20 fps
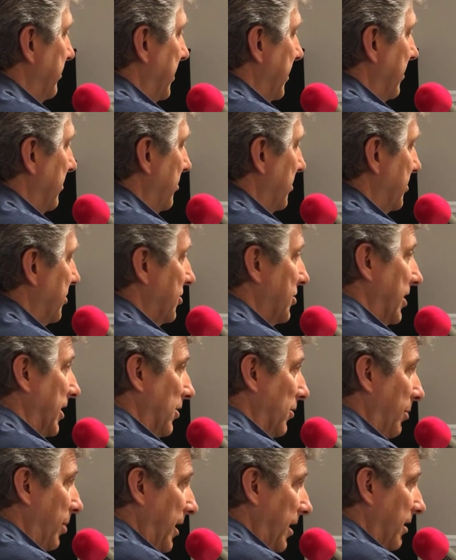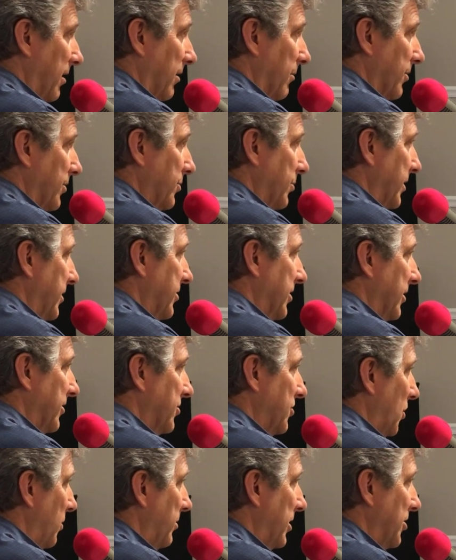mother was a single parent, which we see
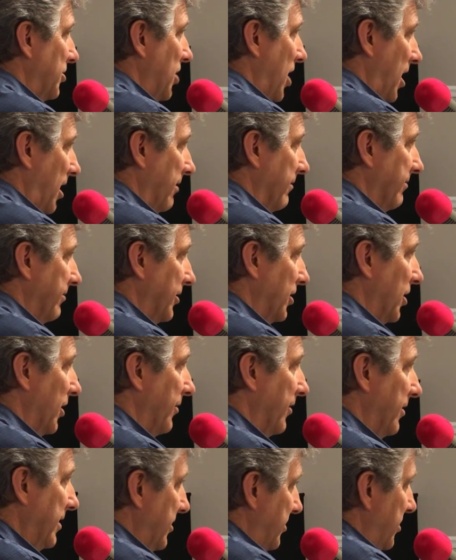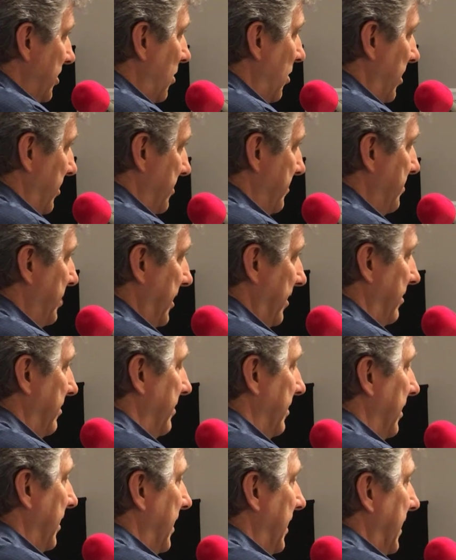so much of, there is no other
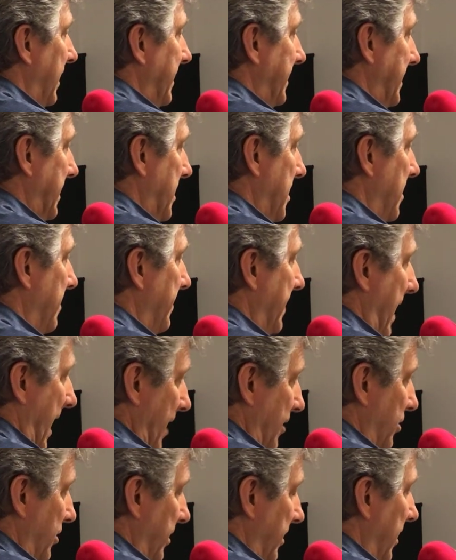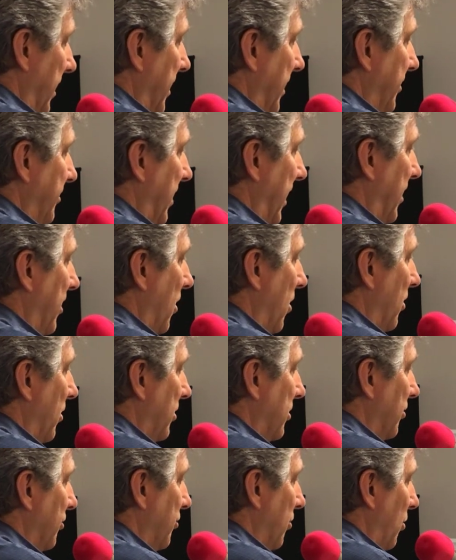parent to come and actually take
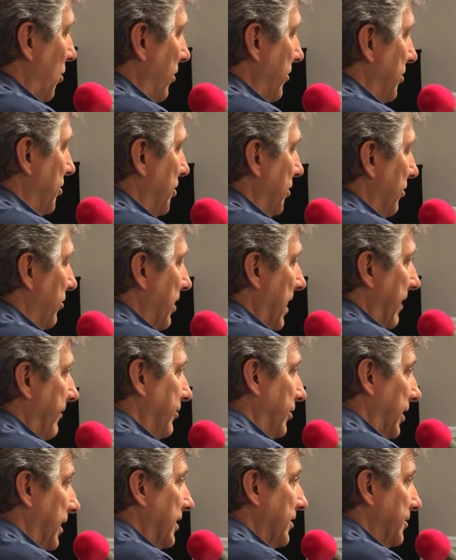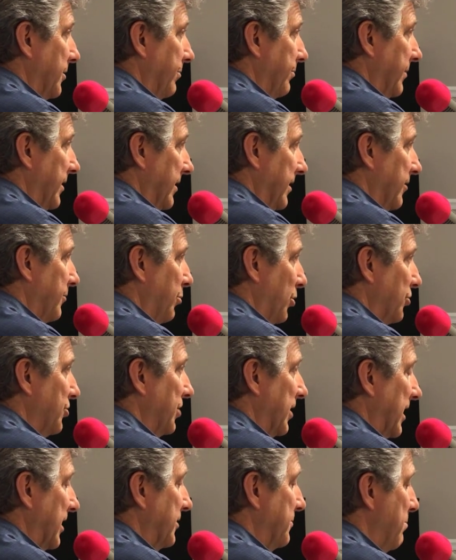control of the children after this
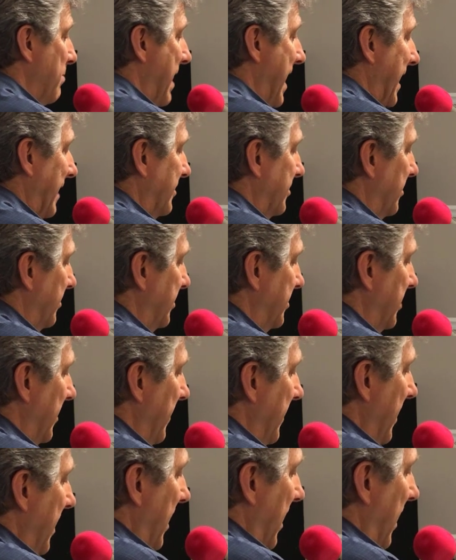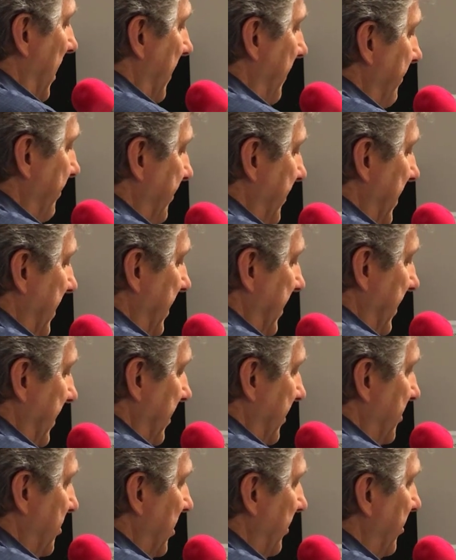person gets back. So
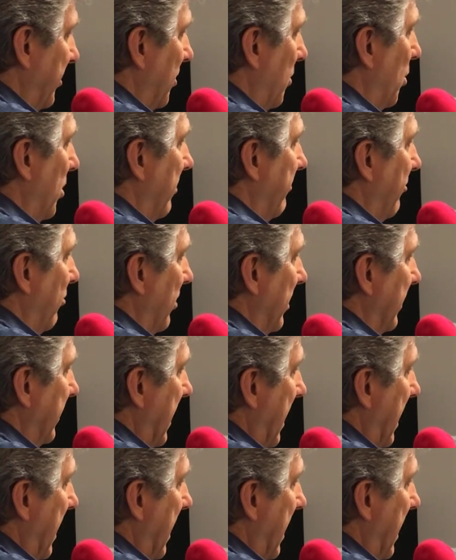it's something you want to avoid.